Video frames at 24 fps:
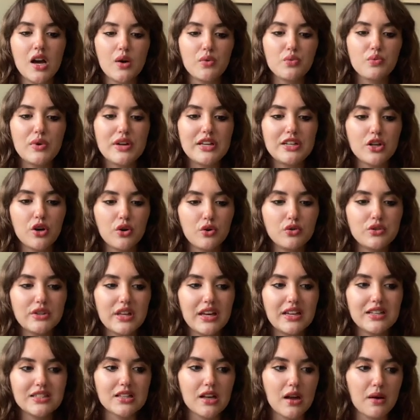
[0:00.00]
We know
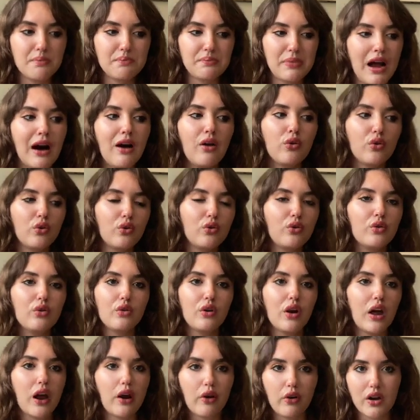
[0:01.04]
things about
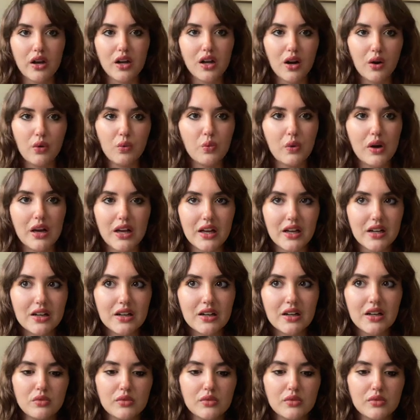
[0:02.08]
Harriet and Wynne.